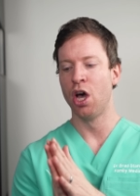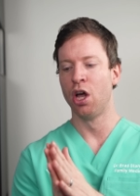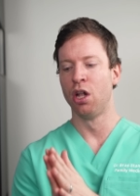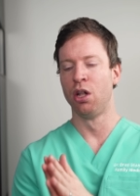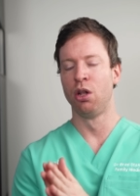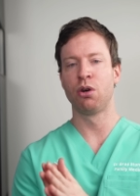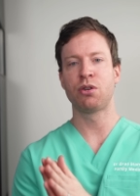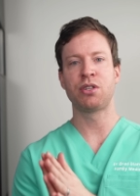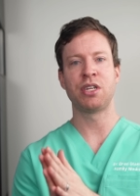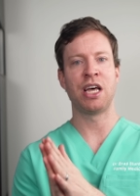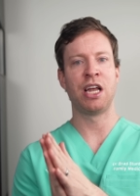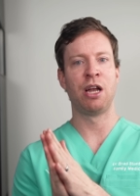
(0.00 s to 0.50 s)

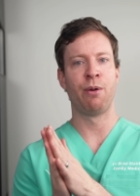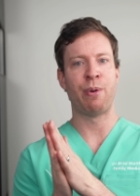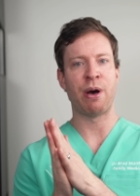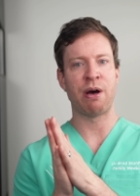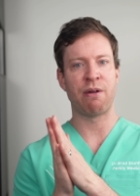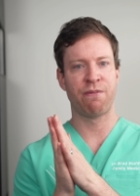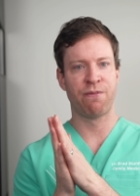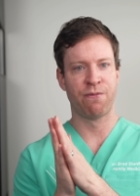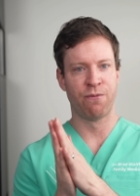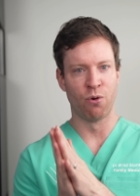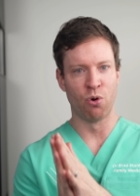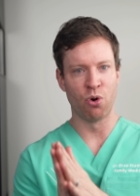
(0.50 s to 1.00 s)
looked at
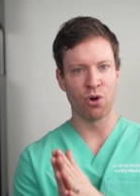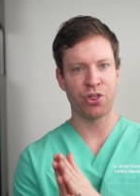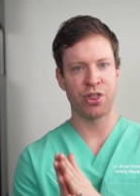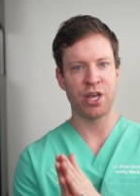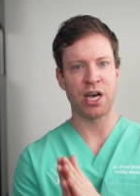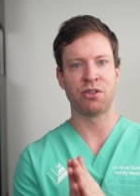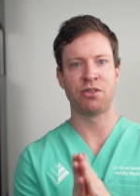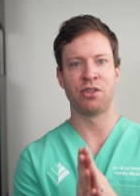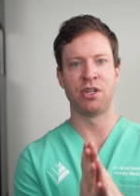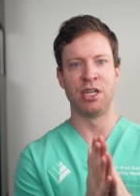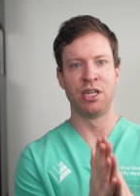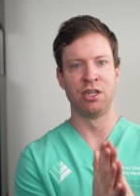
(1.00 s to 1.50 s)
about
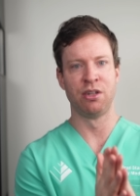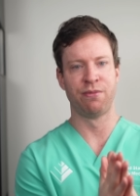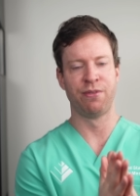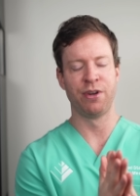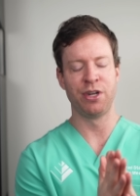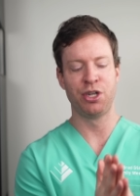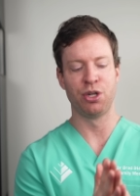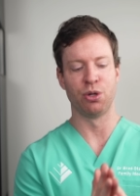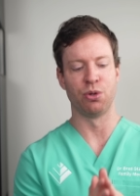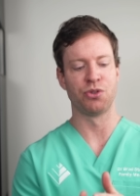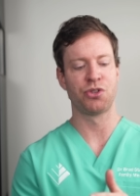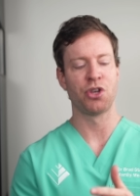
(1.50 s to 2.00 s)
4,000
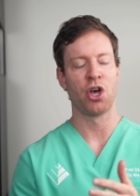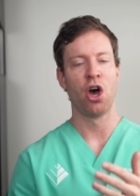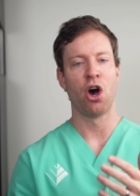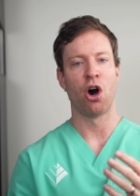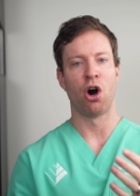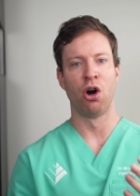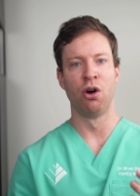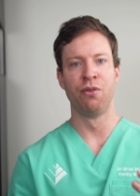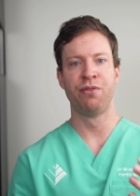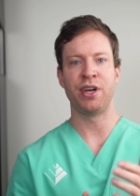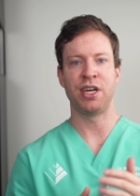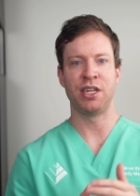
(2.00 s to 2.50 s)
individuals
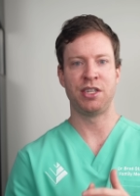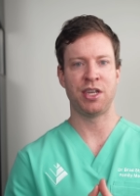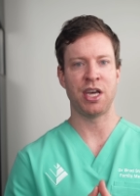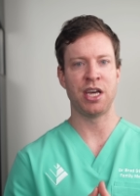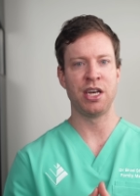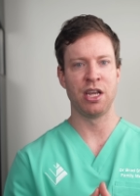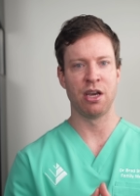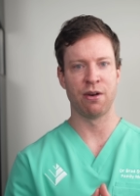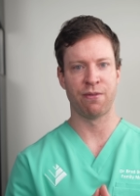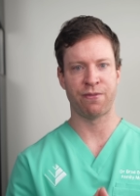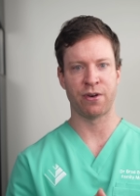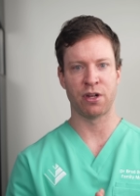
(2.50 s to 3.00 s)
over a
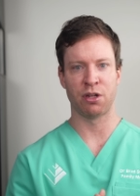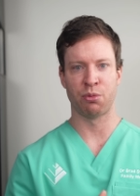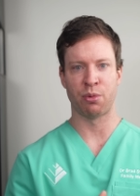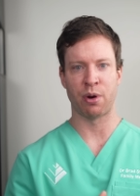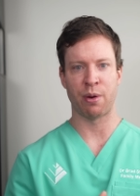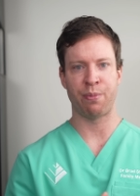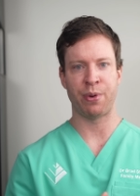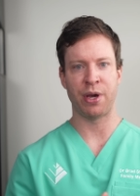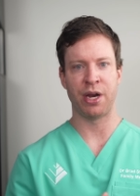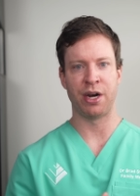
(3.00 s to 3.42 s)
10-year follow-up